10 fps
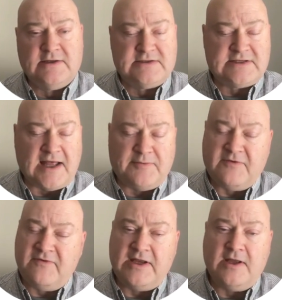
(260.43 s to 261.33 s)
Stop the
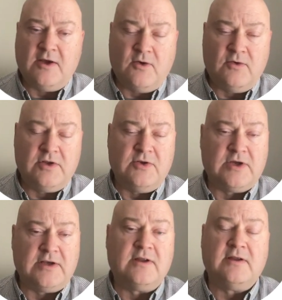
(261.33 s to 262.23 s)
video. You
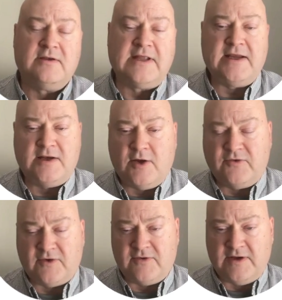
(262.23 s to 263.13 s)
can take
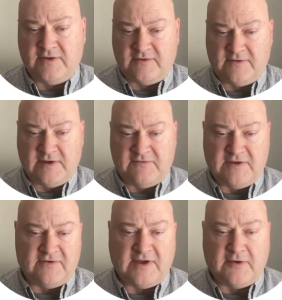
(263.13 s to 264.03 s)
notes on this if
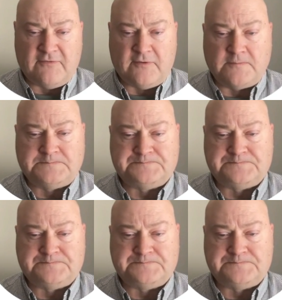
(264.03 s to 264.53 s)
this is helpful.